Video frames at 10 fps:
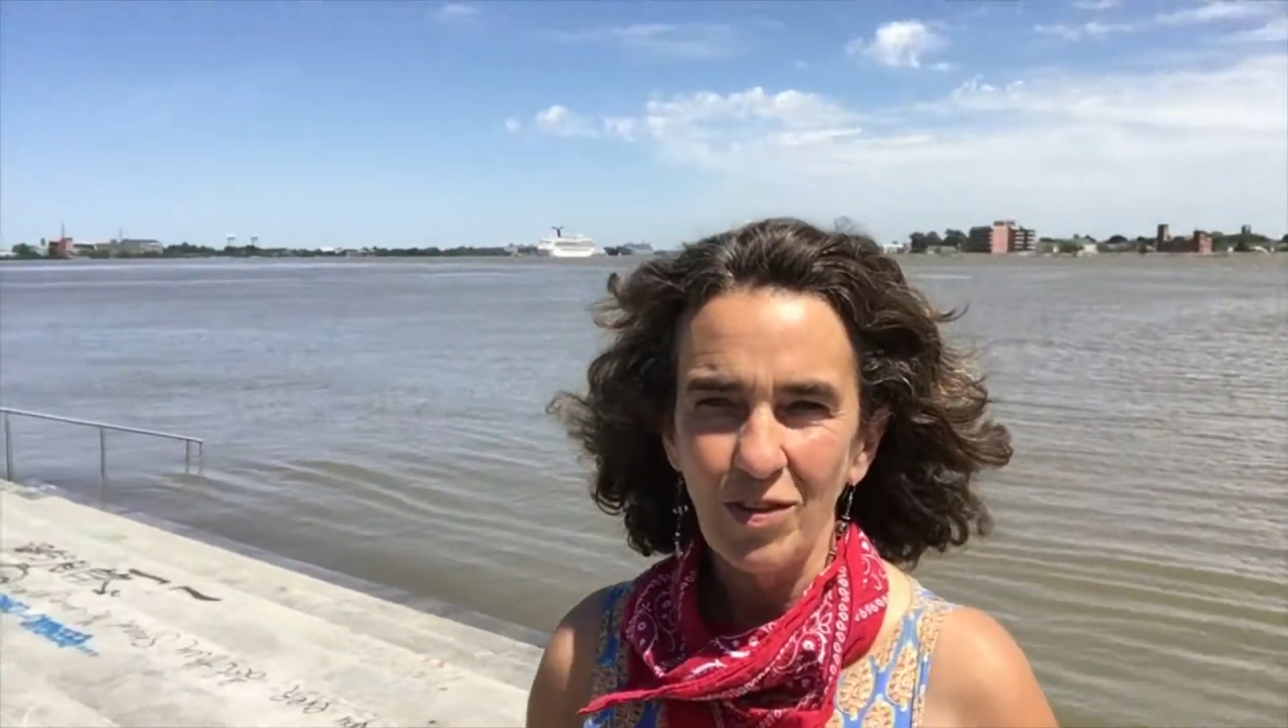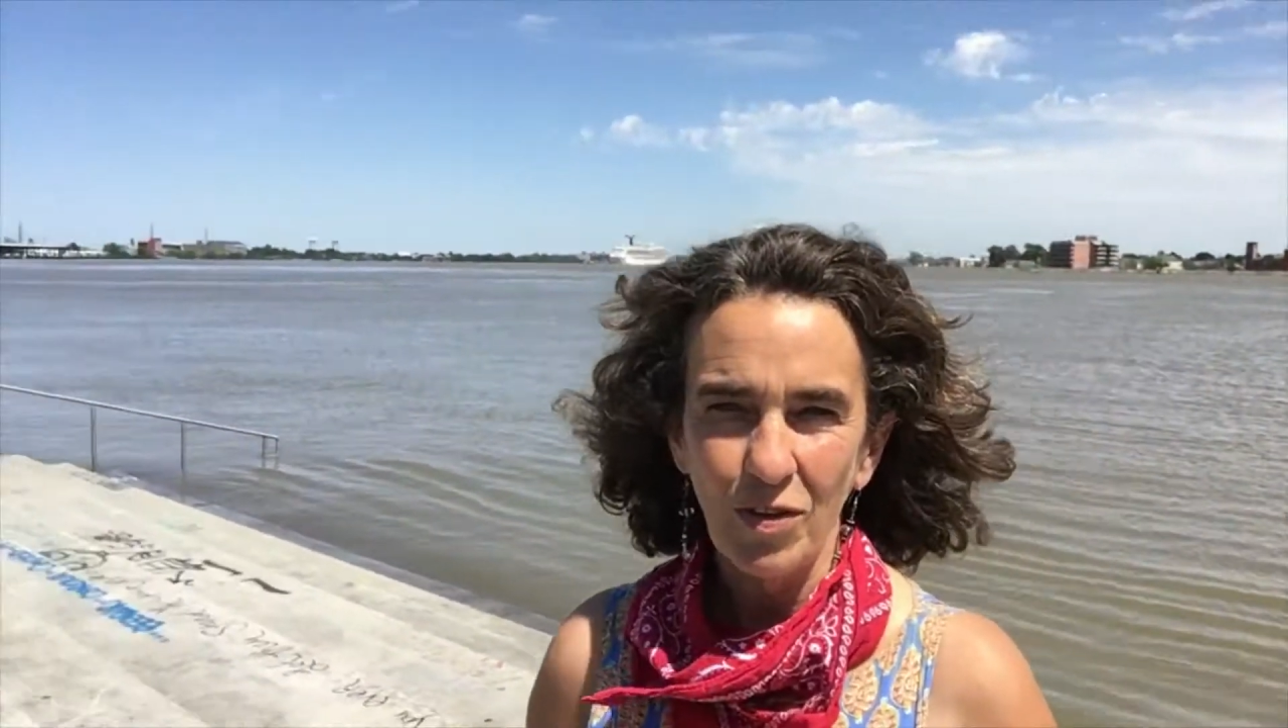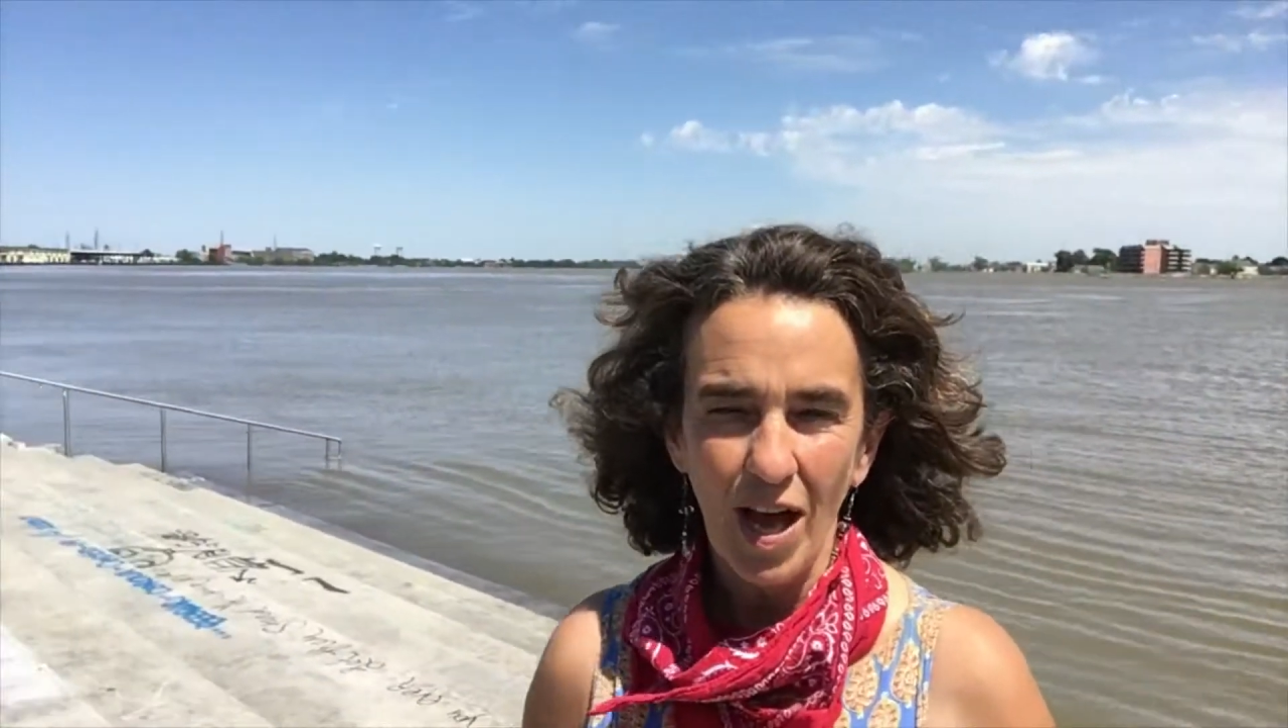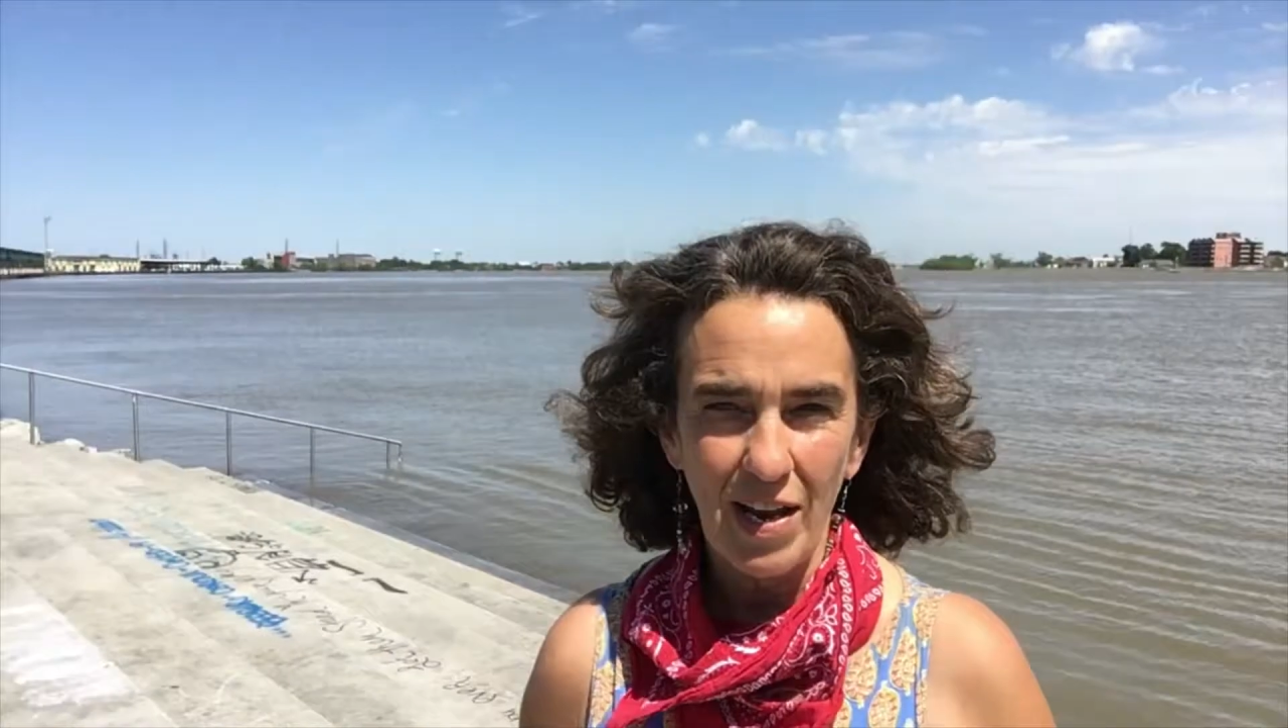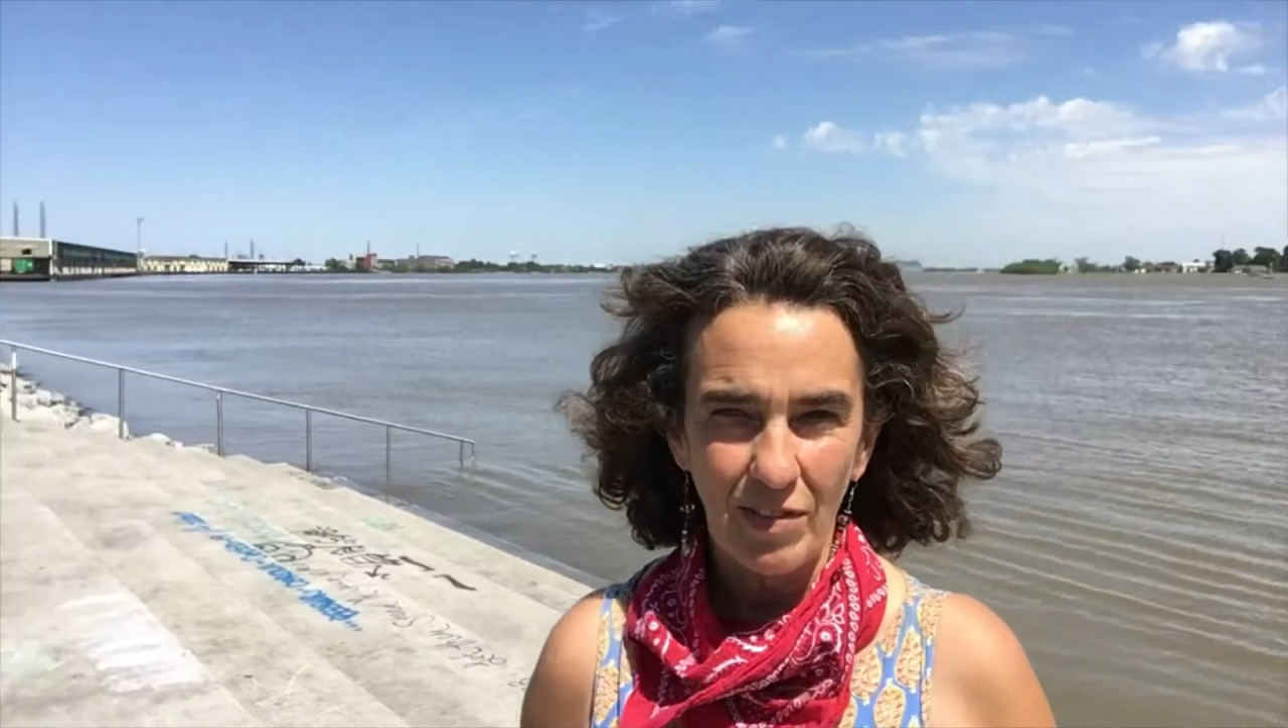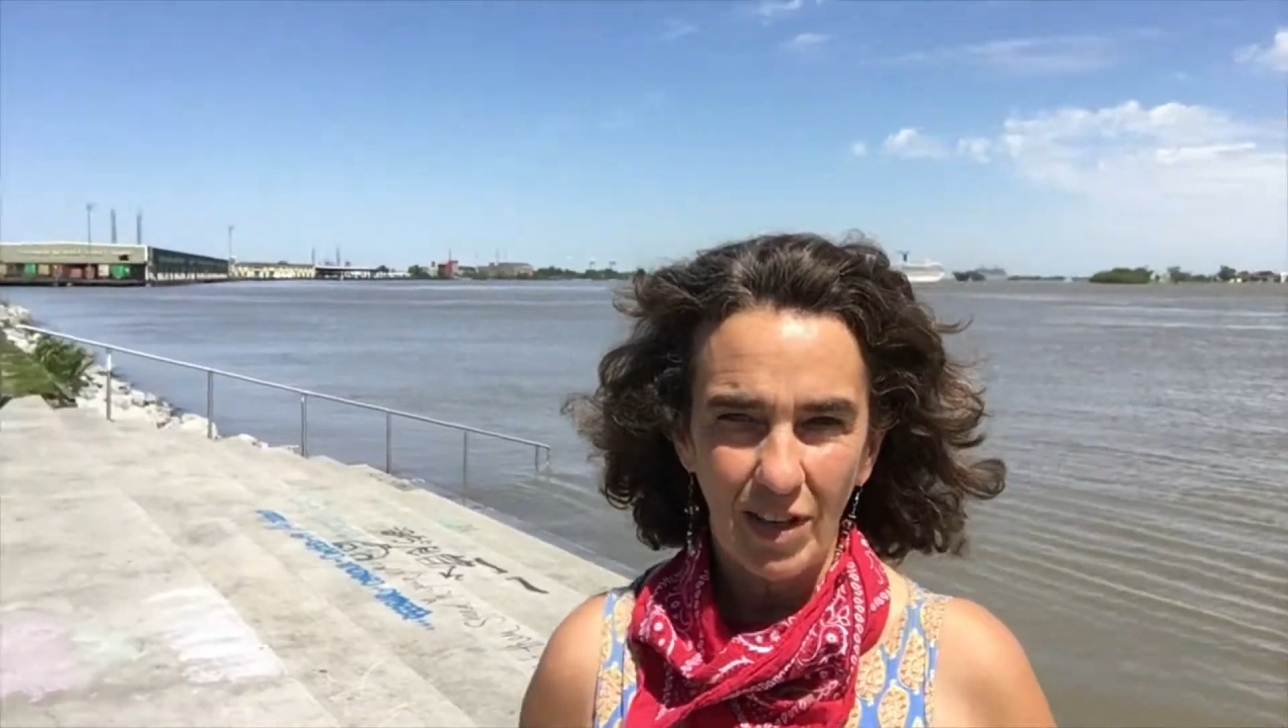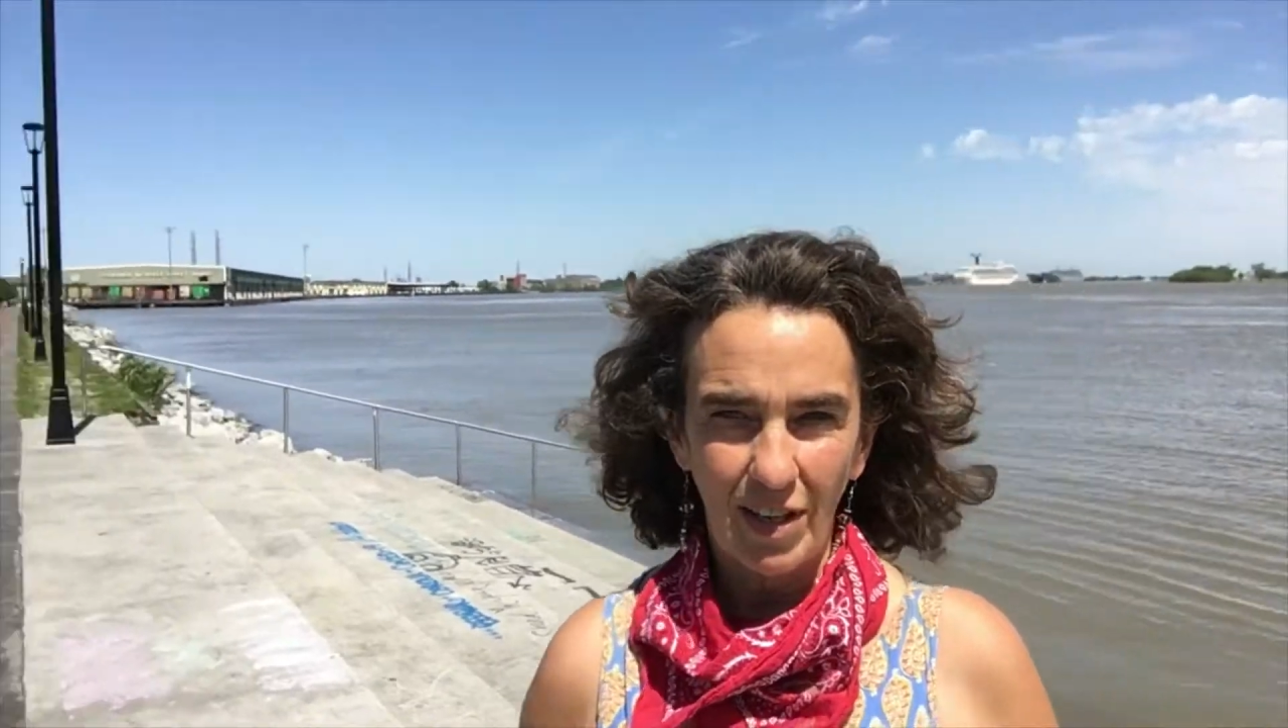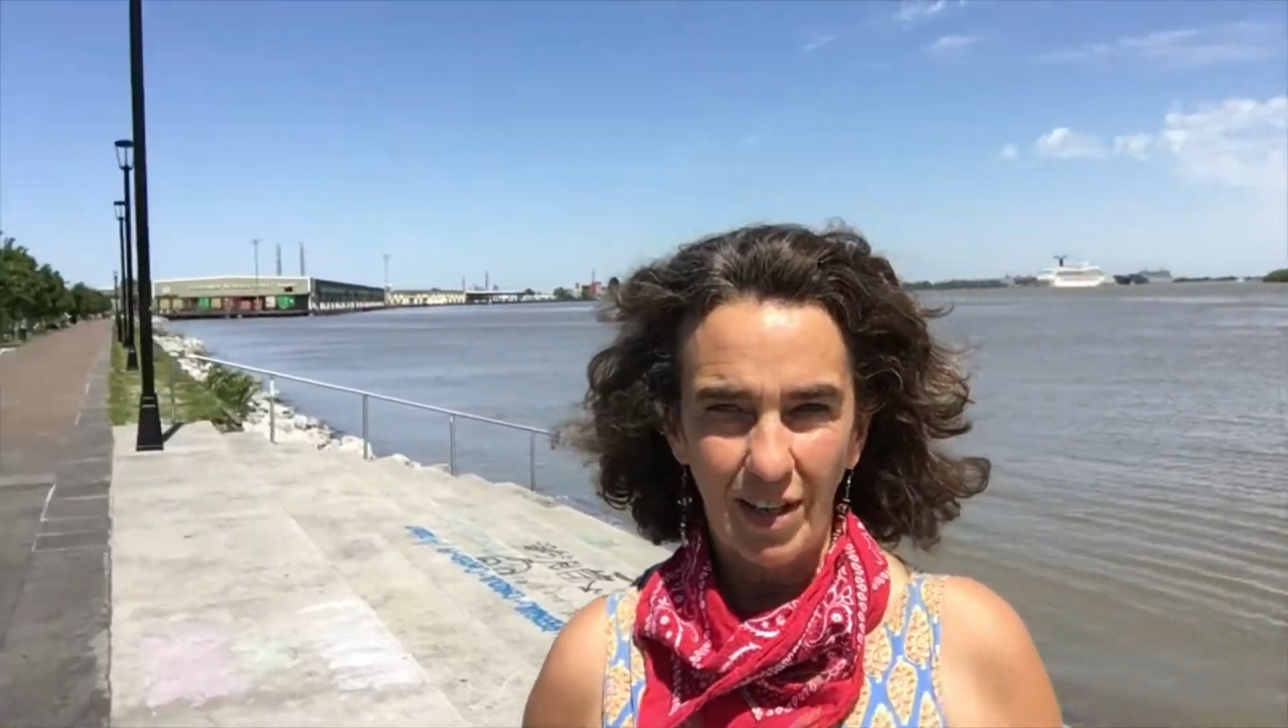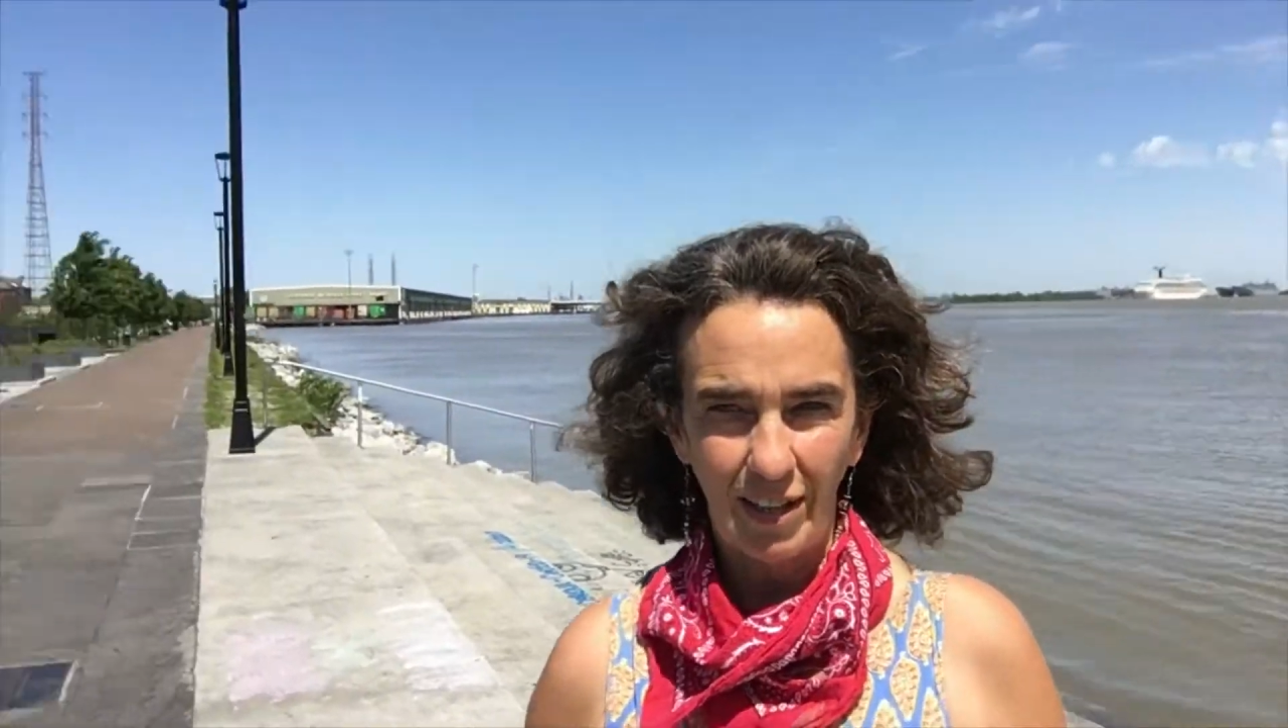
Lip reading: you kind of a